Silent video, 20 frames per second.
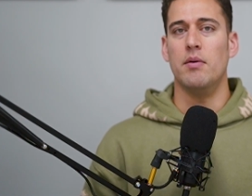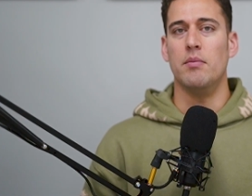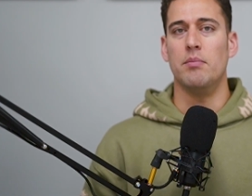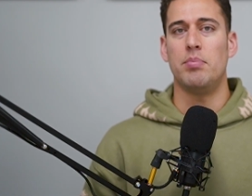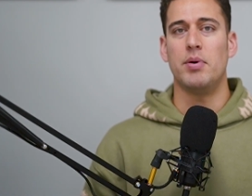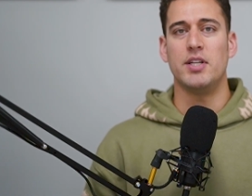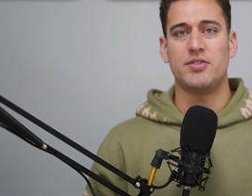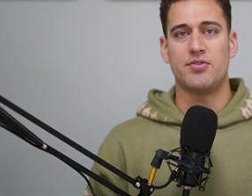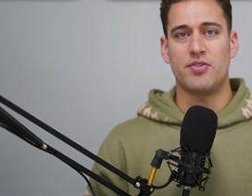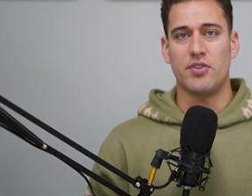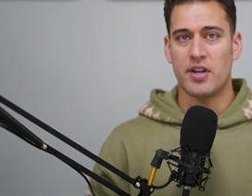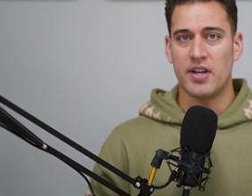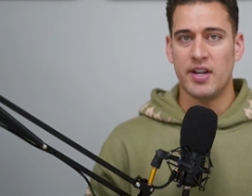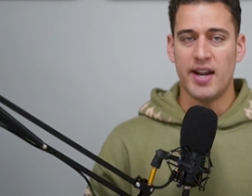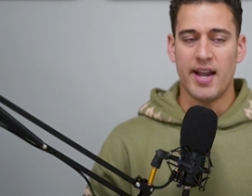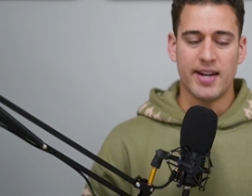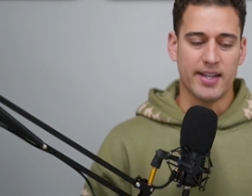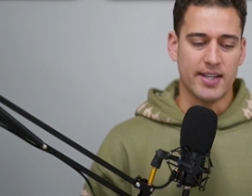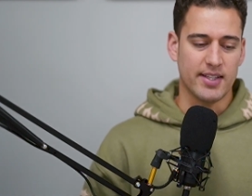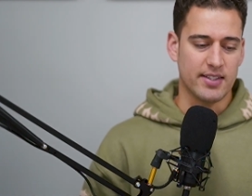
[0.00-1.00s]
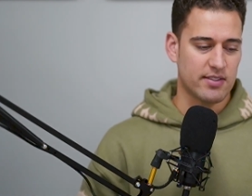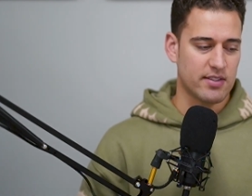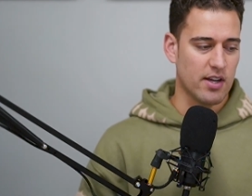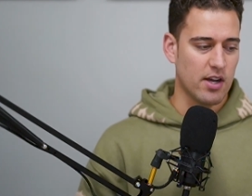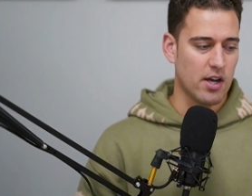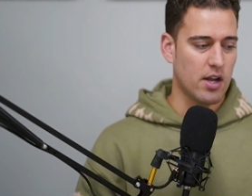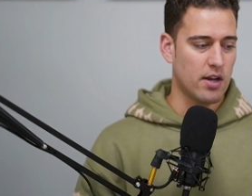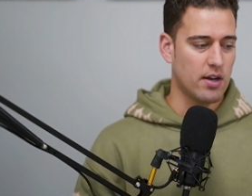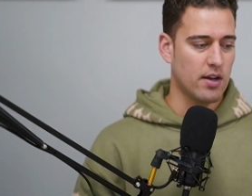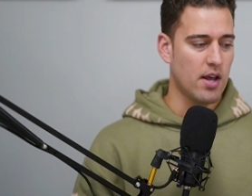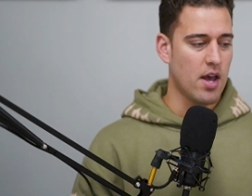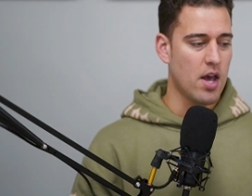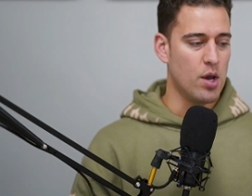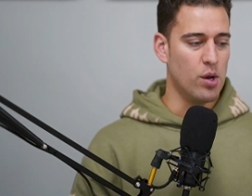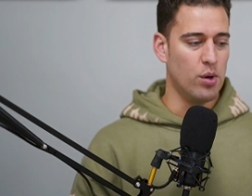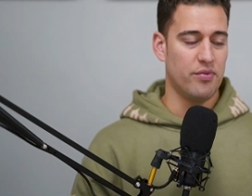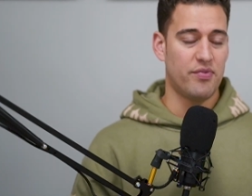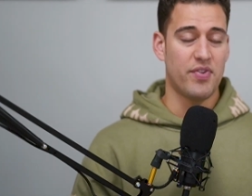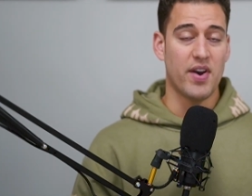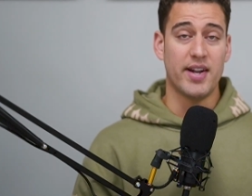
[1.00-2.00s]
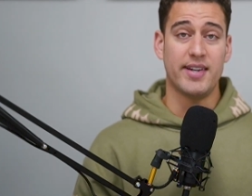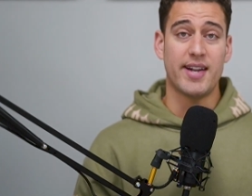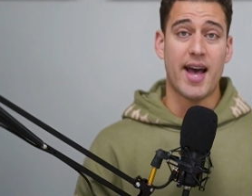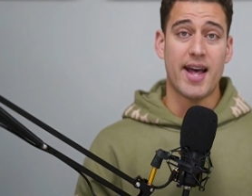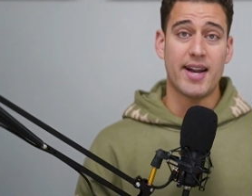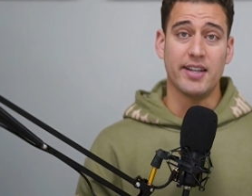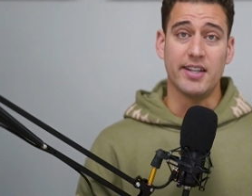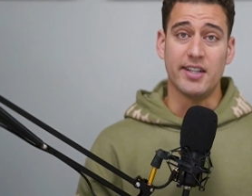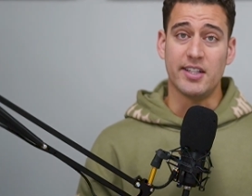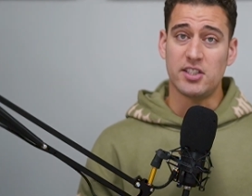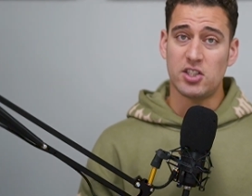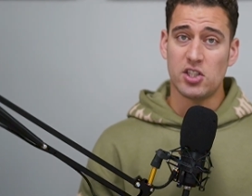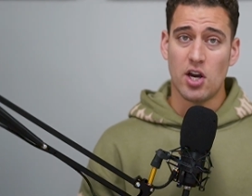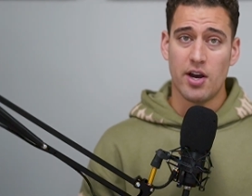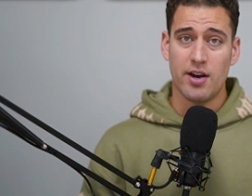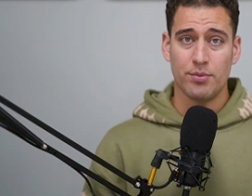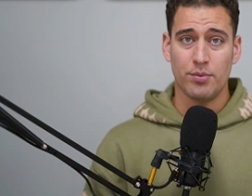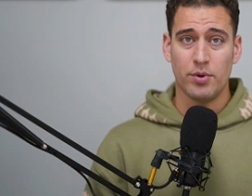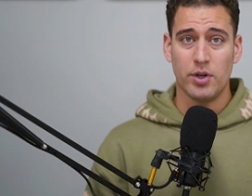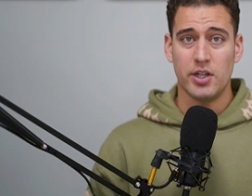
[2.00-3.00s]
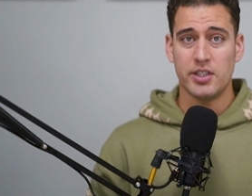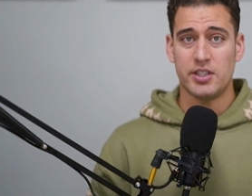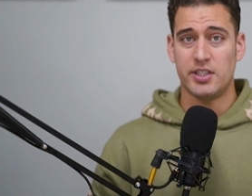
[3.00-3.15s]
plays for the Connecticut Sun. We've had Natalie Achanwa.